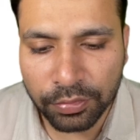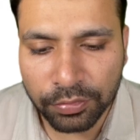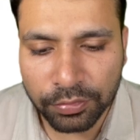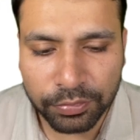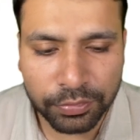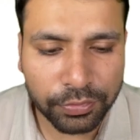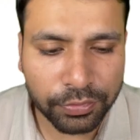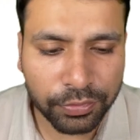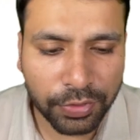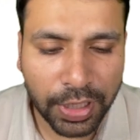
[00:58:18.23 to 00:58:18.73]

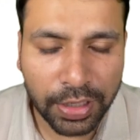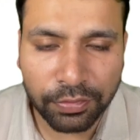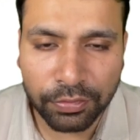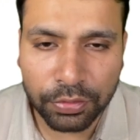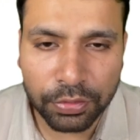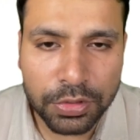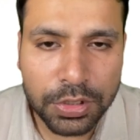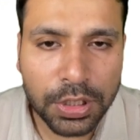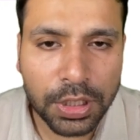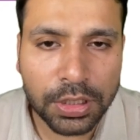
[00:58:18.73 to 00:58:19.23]
five to
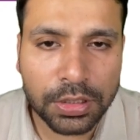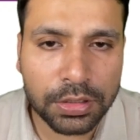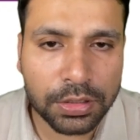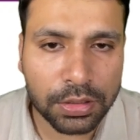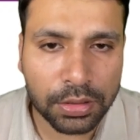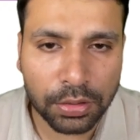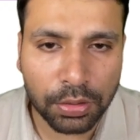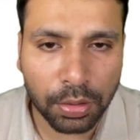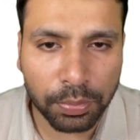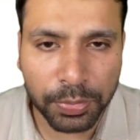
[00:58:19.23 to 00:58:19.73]
six
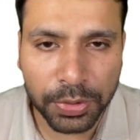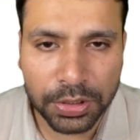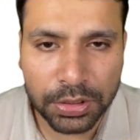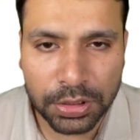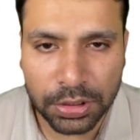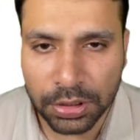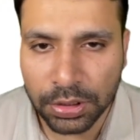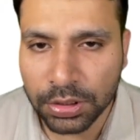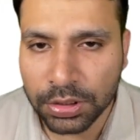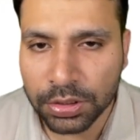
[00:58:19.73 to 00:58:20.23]
topics
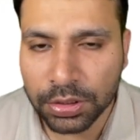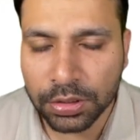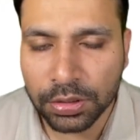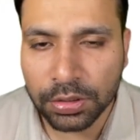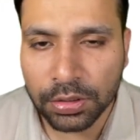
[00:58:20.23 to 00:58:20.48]
each.